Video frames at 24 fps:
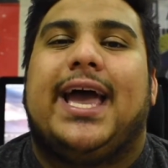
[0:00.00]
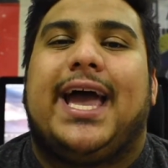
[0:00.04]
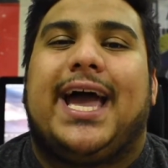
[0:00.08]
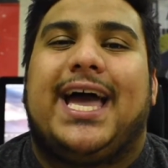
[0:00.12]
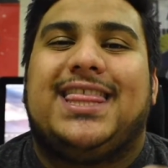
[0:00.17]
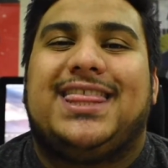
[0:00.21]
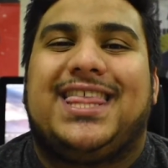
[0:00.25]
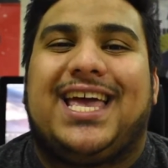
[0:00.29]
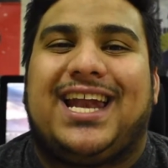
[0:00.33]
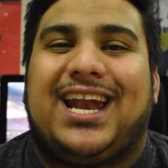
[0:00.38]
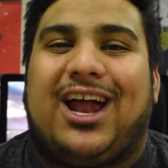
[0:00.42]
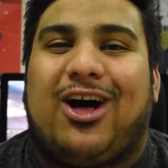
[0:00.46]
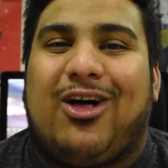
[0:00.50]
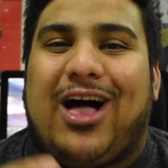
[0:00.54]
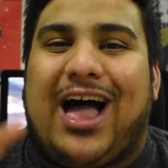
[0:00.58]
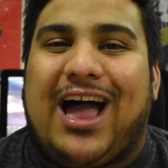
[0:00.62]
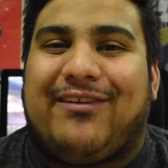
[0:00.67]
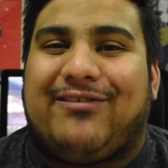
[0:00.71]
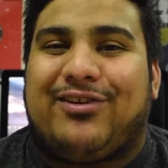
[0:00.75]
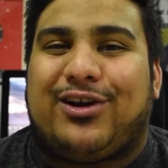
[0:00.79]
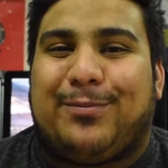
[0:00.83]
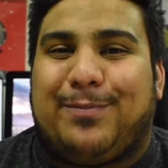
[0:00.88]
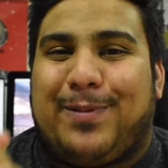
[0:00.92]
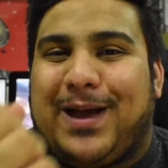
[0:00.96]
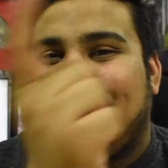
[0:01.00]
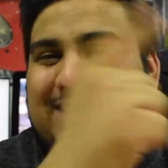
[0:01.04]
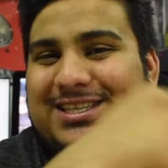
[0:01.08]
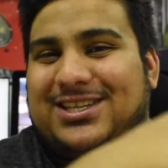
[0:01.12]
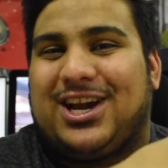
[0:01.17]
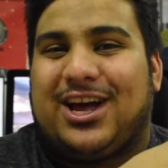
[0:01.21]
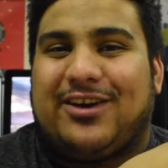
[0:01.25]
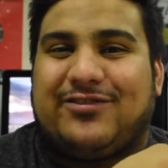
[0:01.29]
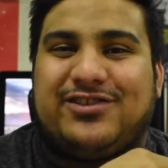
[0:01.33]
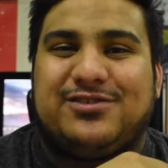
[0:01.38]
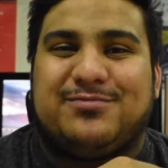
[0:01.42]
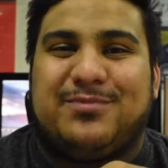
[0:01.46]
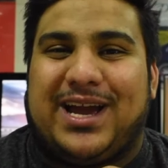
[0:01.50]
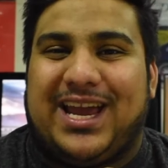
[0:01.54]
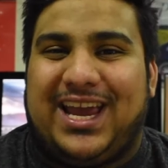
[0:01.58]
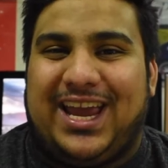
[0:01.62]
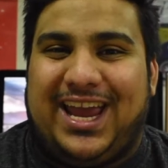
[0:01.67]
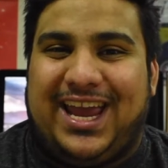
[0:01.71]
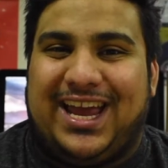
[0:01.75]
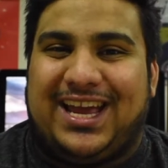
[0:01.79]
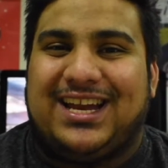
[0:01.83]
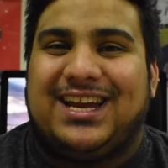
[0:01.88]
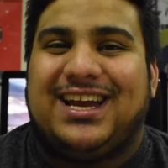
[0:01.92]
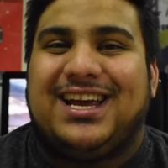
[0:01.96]
and then I'll have her pass it off to my
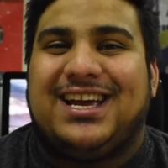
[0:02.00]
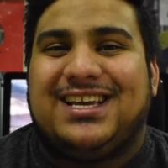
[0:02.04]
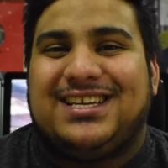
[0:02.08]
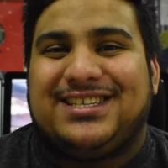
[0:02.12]
aunt